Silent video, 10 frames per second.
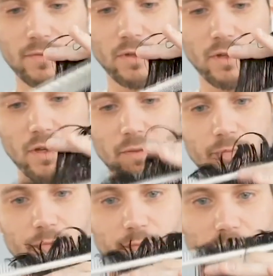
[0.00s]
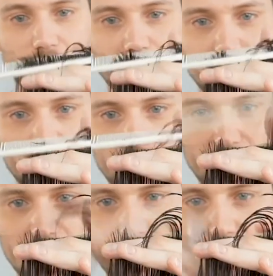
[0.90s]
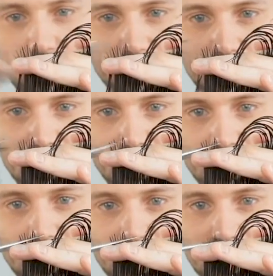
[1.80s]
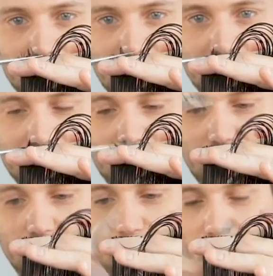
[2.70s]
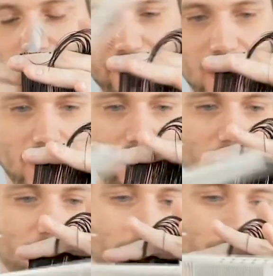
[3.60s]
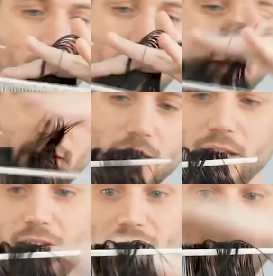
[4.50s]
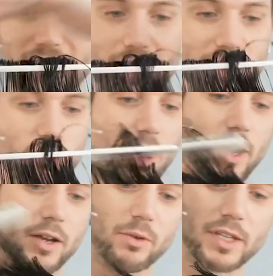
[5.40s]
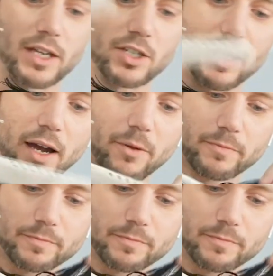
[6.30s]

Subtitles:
You see it there? That's just taking that little bit off there now. And that's taking that triangle section out.